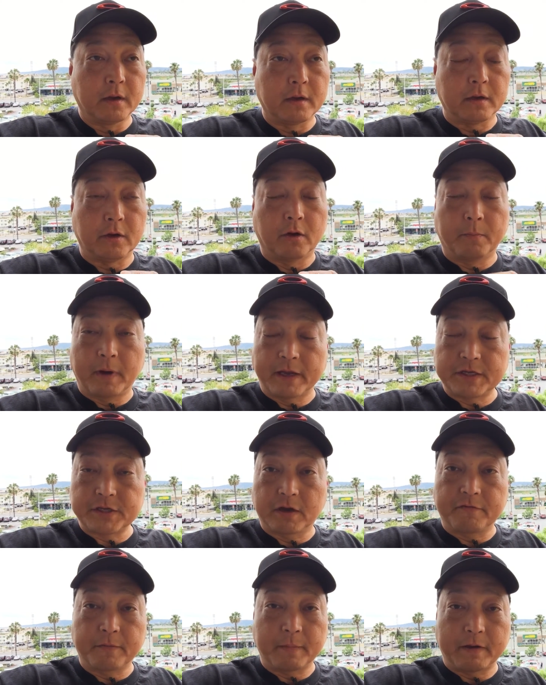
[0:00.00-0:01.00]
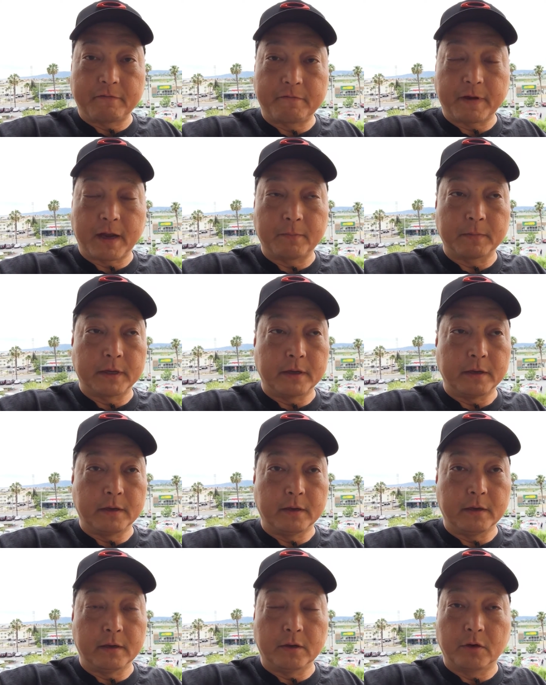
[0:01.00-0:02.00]
you know, myself and my family,
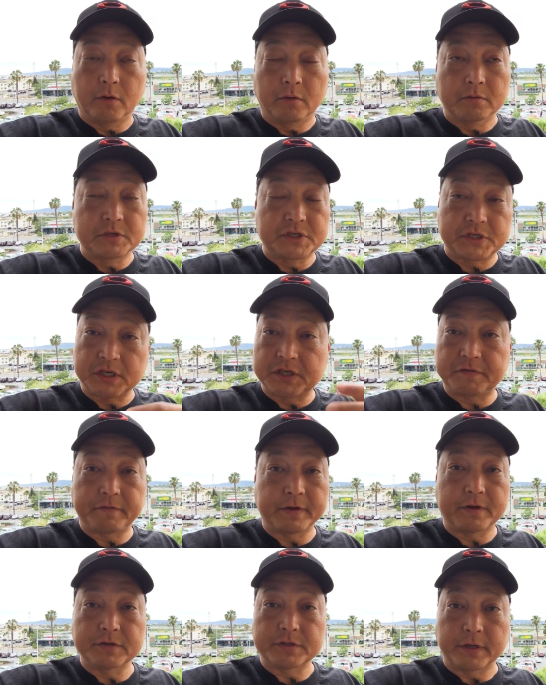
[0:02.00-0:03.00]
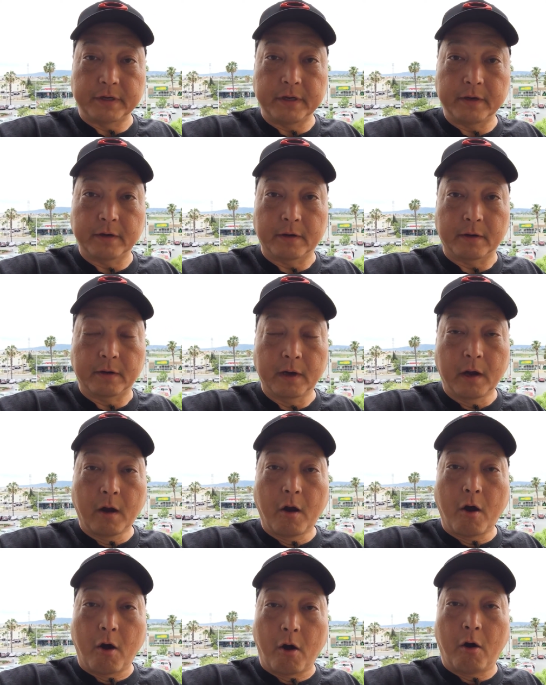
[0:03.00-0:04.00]
you know, six figures a year,
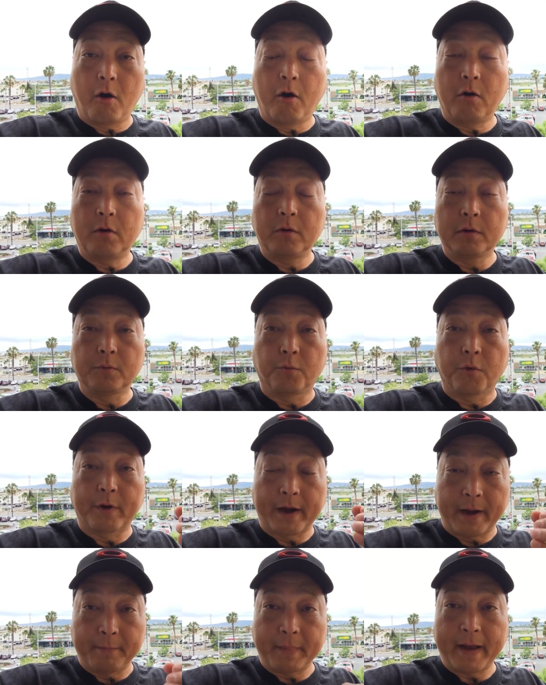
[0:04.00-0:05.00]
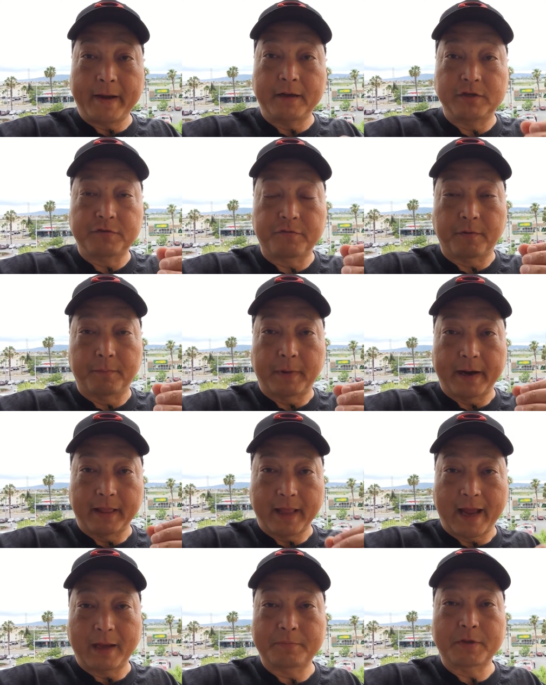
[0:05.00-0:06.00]
all where I manage from my
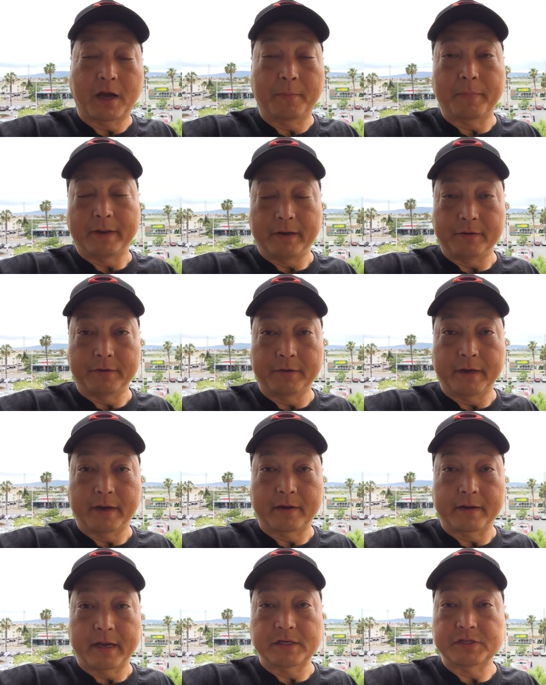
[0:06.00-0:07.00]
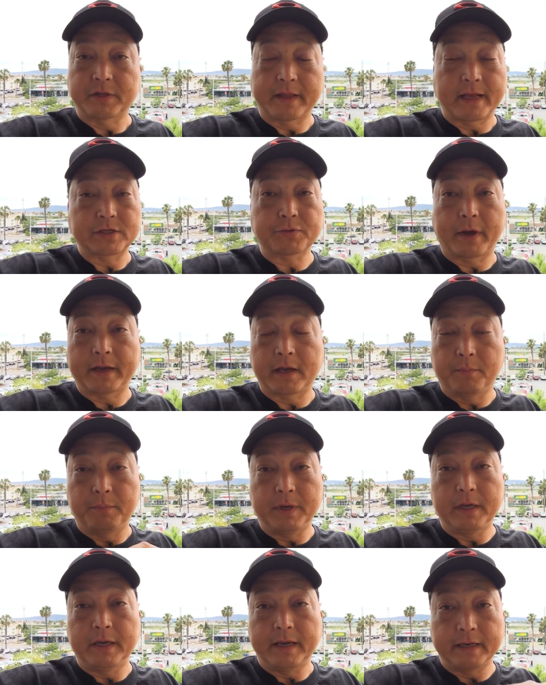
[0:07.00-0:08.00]
laptop and internet connection. That's why I can
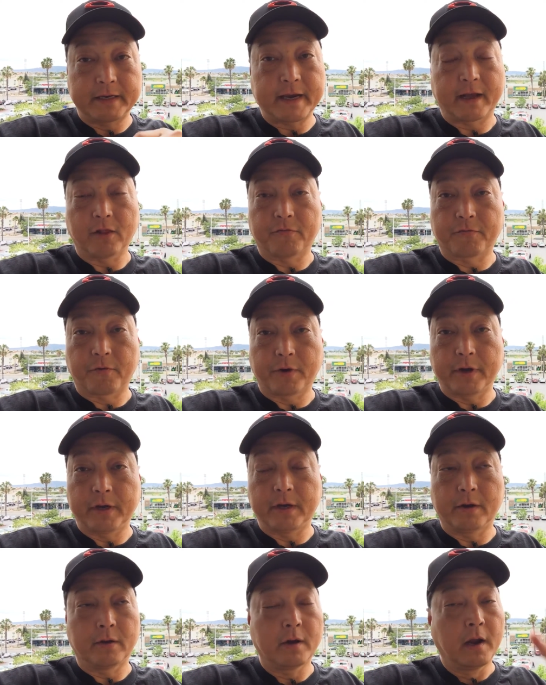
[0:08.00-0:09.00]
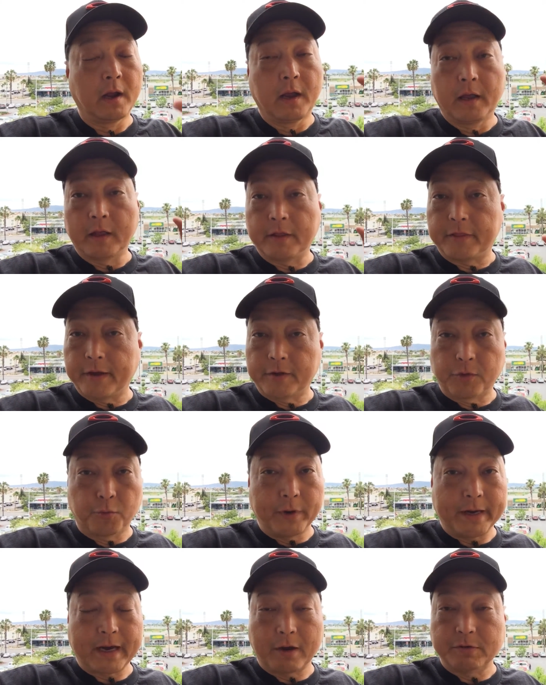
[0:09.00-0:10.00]
be in California here. The other
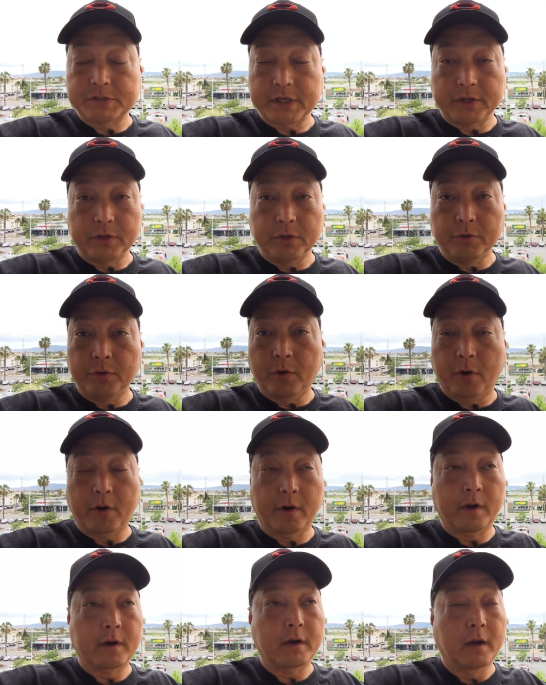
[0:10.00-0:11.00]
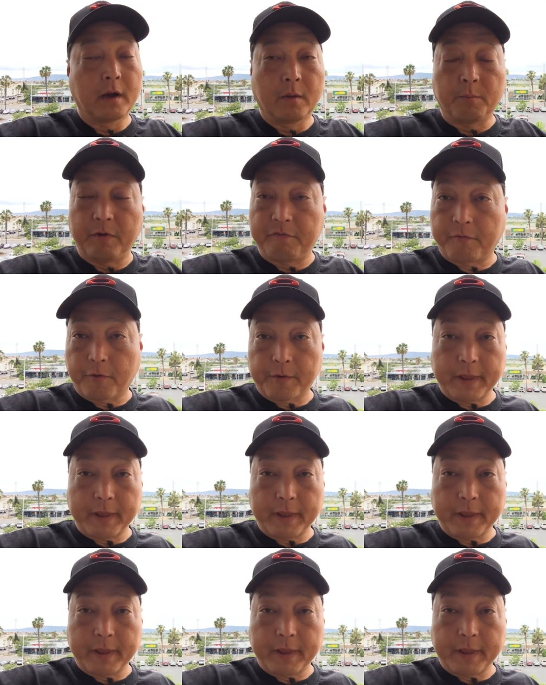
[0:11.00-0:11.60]
week I was in New York. Before